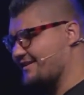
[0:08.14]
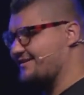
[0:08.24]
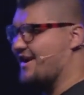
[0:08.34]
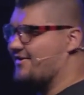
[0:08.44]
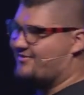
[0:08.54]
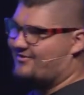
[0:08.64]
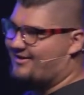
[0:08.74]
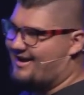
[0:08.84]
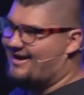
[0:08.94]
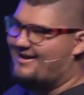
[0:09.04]
Terry
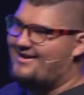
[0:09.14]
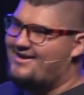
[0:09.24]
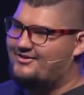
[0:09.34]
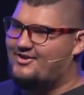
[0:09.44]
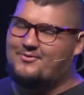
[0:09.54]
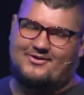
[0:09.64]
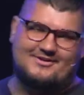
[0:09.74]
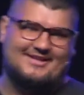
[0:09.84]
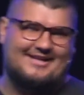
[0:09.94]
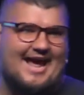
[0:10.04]
forget the
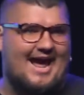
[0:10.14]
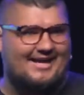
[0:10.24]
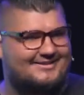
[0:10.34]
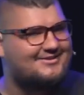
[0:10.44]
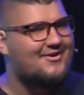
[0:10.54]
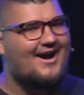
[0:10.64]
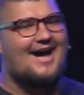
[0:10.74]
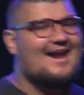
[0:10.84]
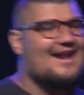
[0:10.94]
words enhance, don't hide,